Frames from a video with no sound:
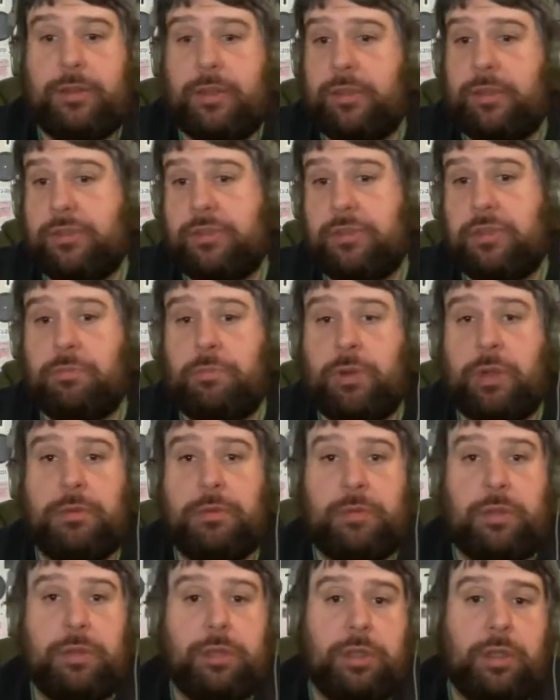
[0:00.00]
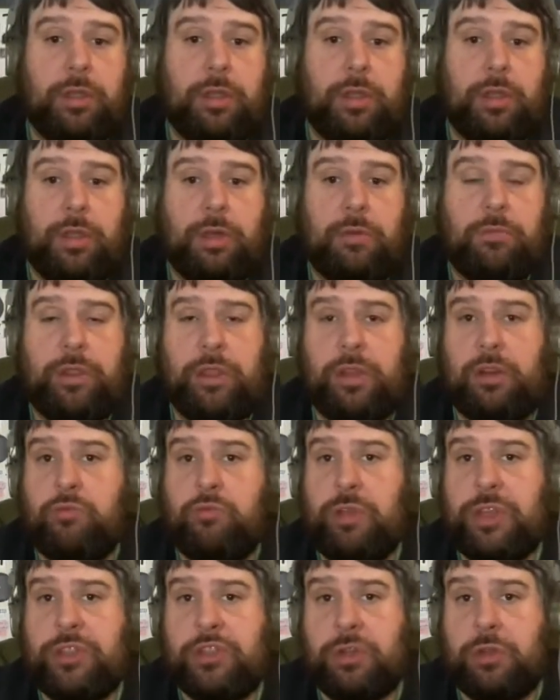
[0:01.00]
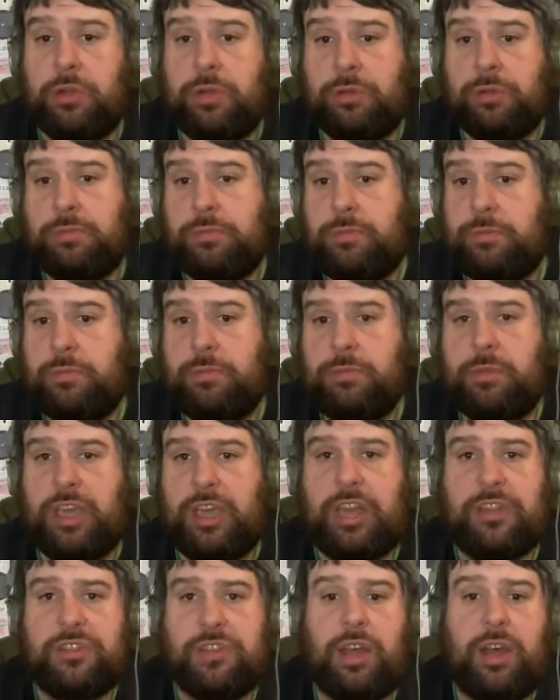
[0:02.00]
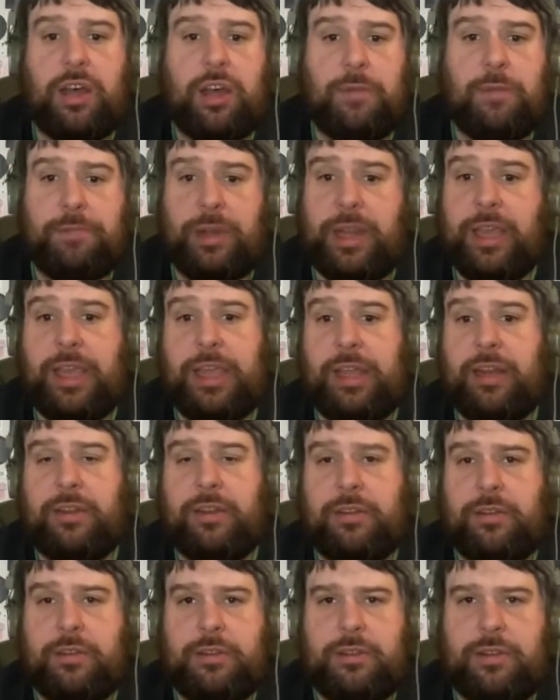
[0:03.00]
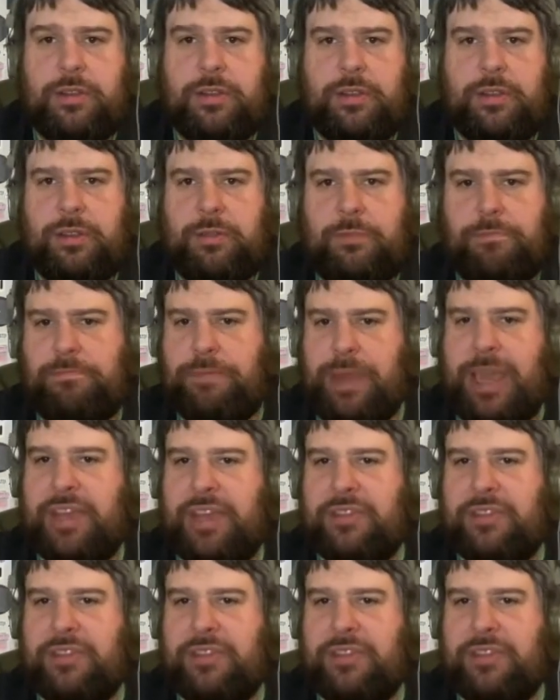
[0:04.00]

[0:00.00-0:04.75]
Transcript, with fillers: someone with an original guitar playing bit